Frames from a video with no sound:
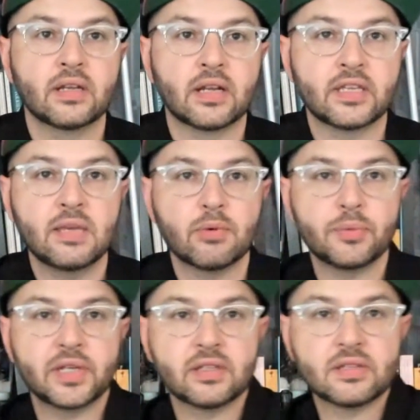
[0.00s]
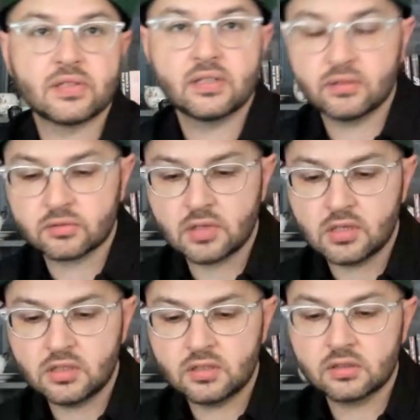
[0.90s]
I keep opening this in the
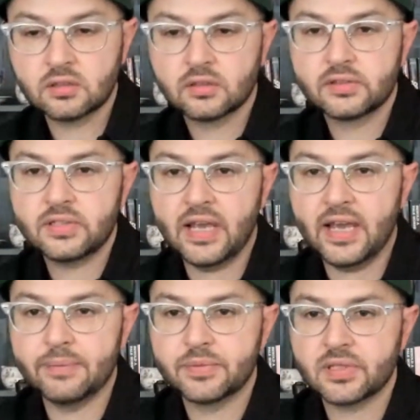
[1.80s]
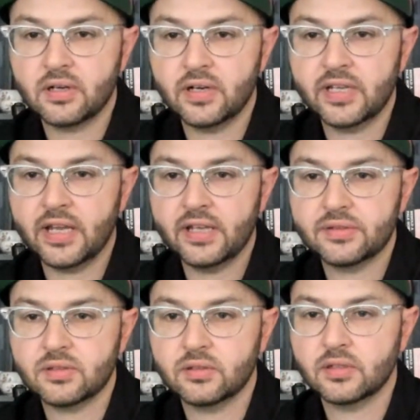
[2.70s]
wrong tab. Sorry,
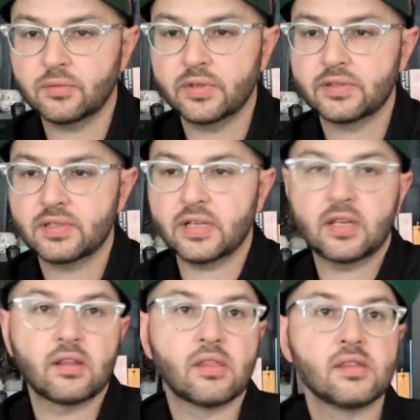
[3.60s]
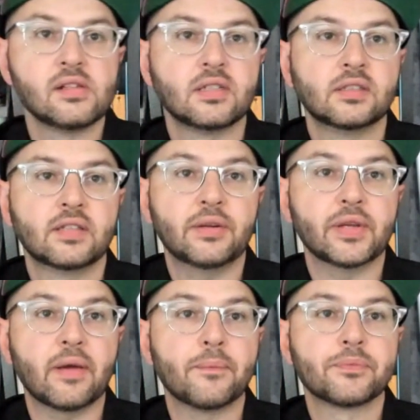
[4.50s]
guys. Hold on one second. There we
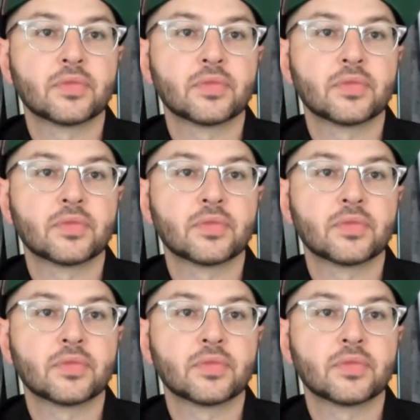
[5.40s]
go.